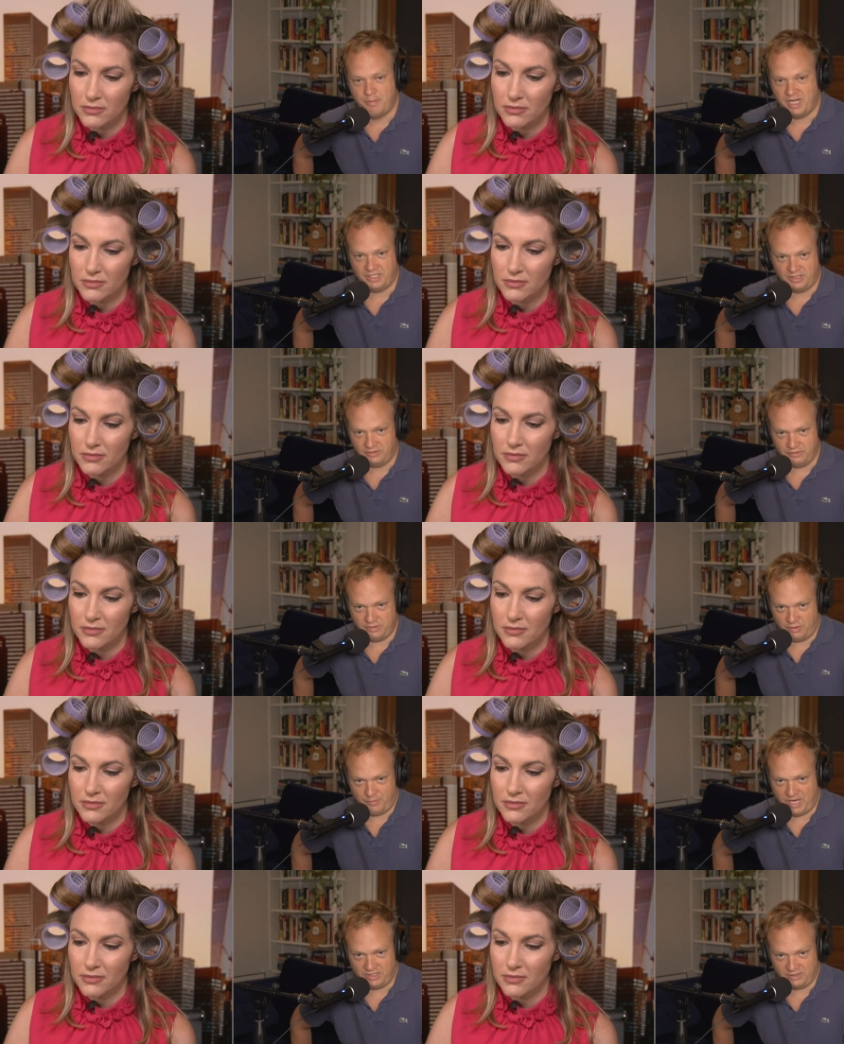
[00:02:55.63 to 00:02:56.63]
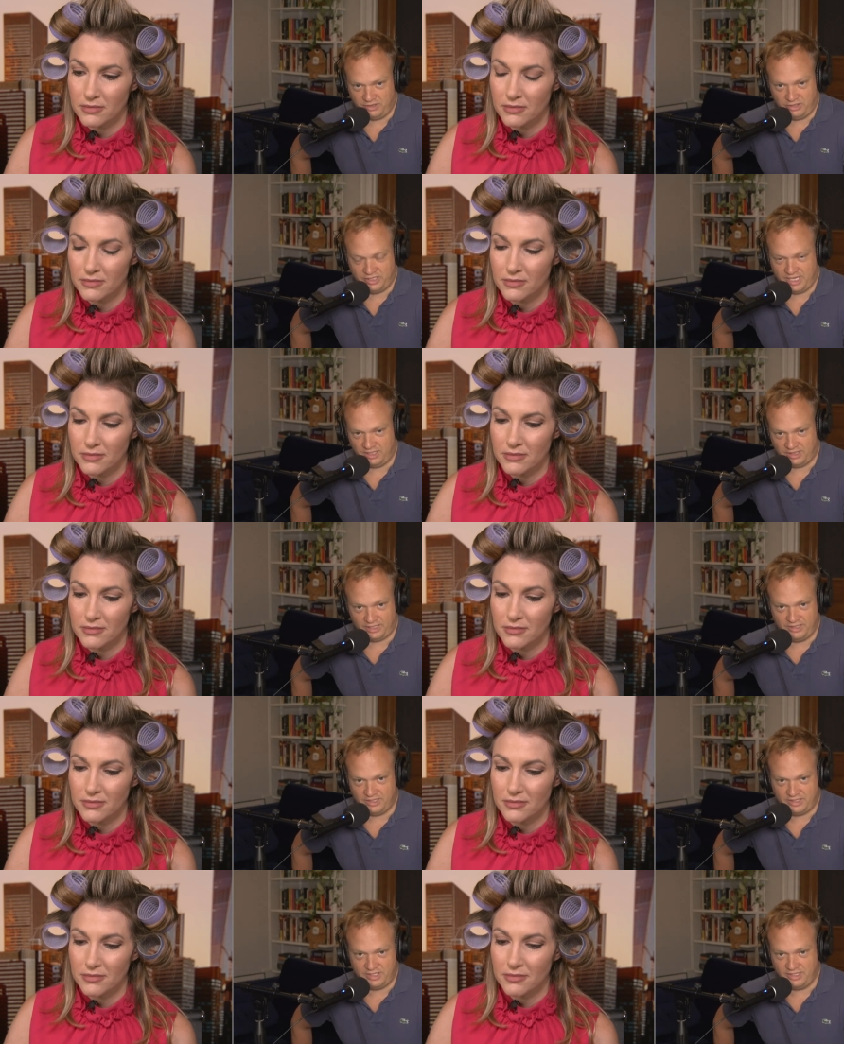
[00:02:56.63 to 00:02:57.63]
Speaker 1: Basically, they're basically just saying like
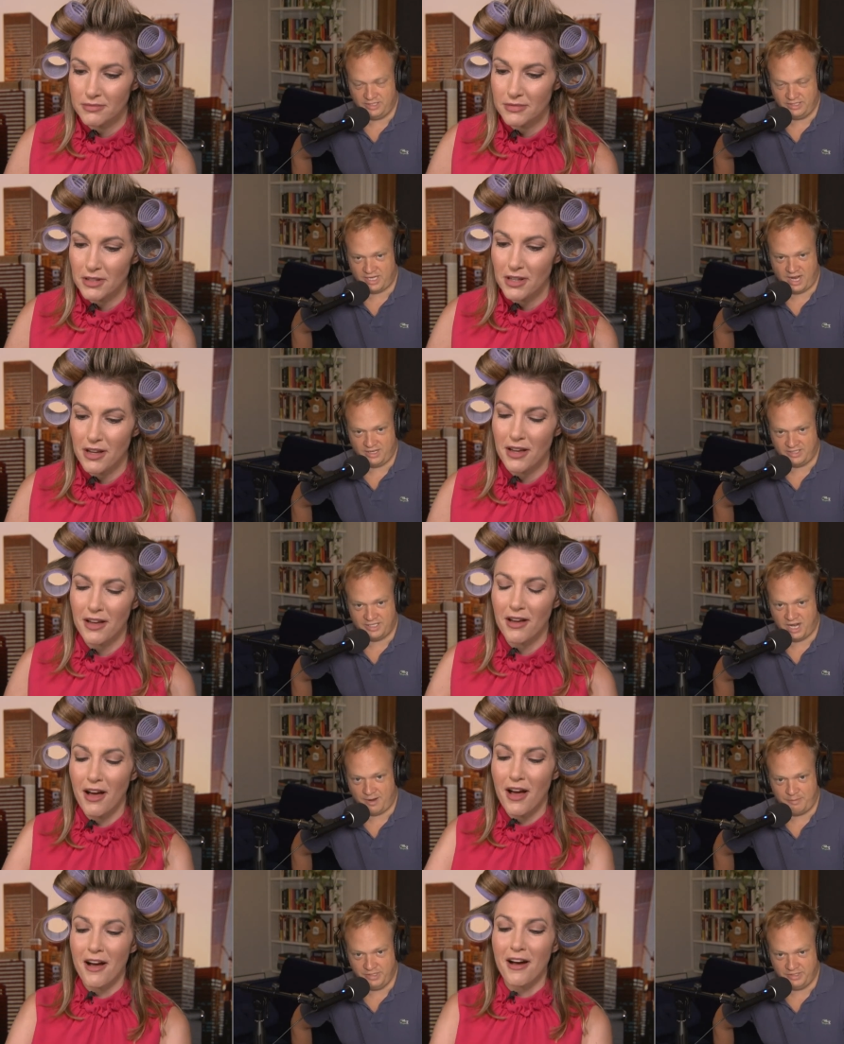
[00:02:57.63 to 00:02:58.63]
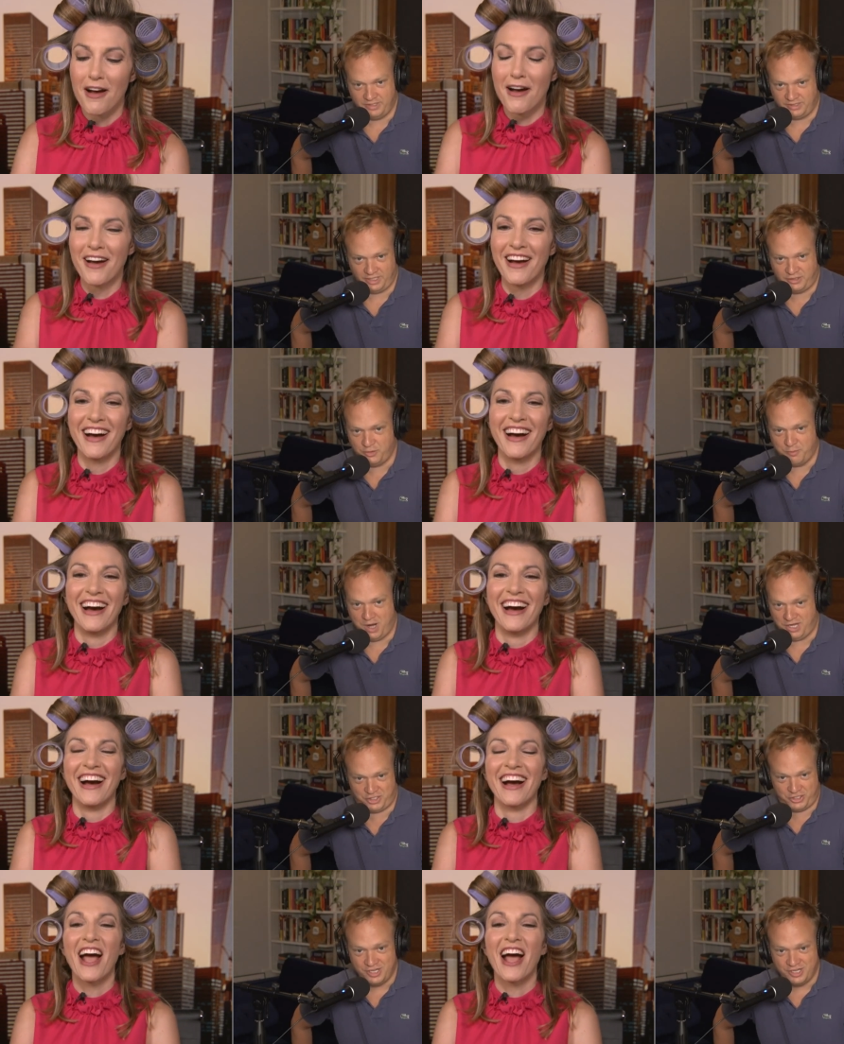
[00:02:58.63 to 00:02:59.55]
this. This has got to stop. This is like too much. right?